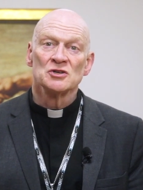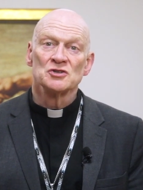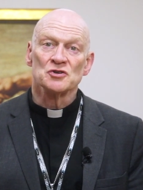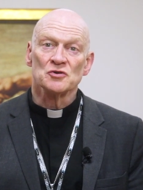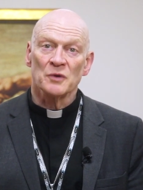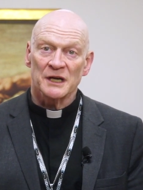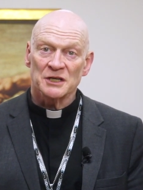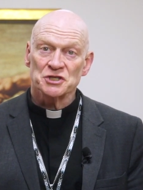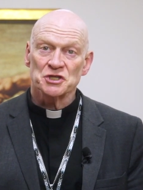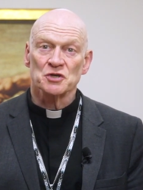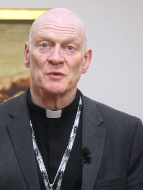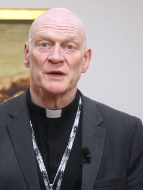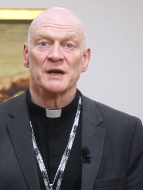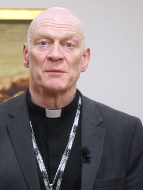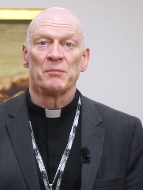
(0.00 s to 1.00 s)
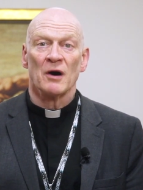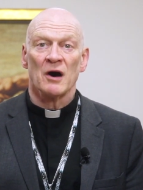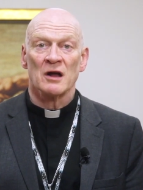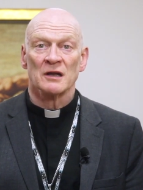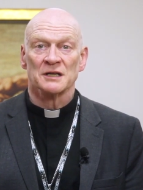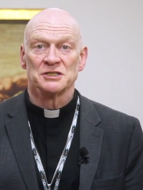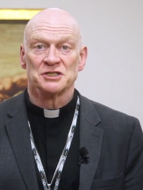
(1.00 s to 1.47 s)
to issue an
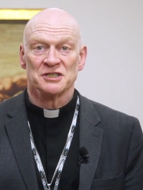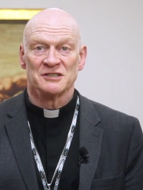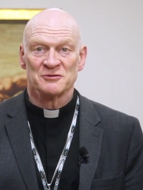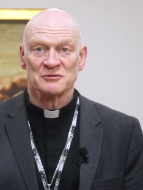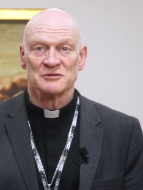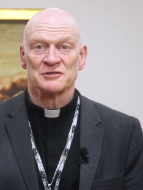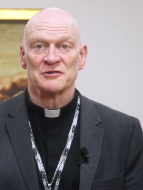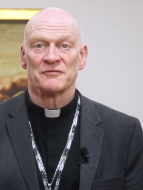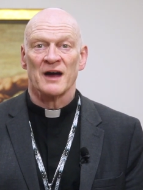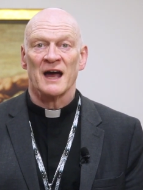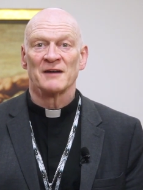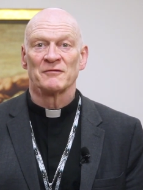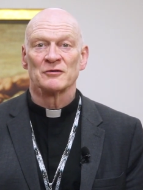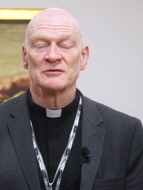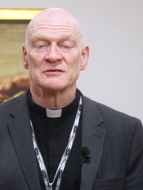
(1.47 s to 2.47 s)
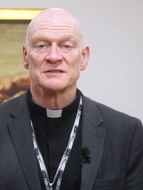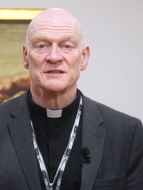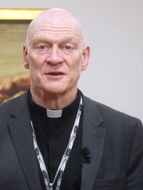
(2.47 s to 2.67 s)
apology to survivors,